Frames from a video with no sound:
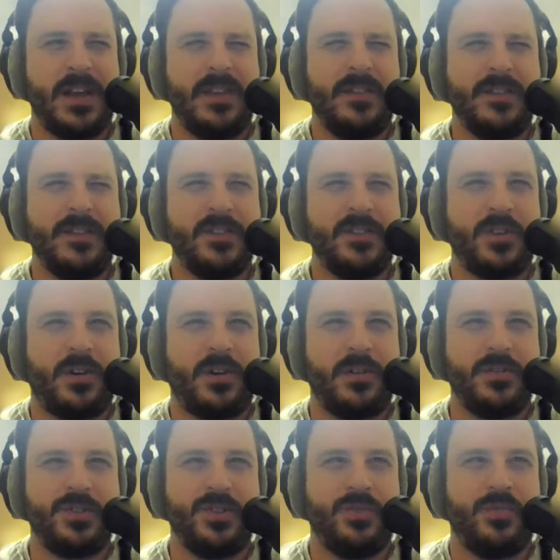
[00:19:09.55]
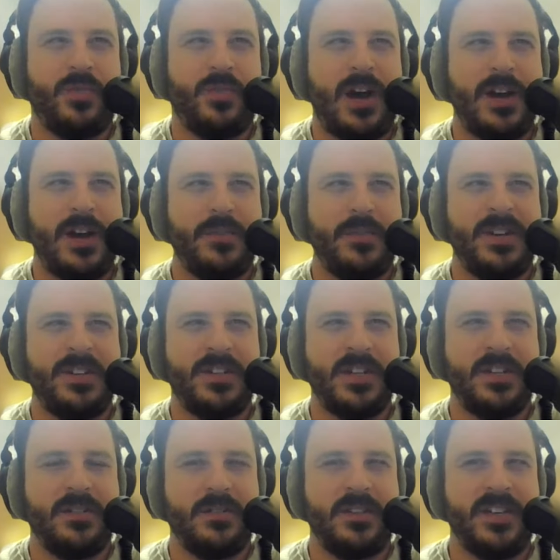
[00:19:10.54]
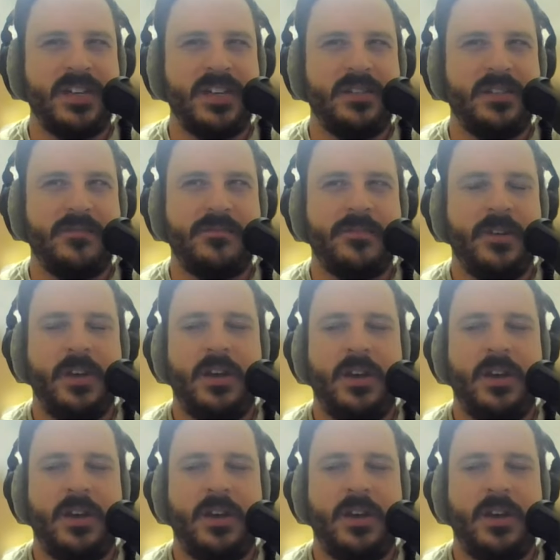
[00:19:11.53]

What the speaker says: And this is also why we did leave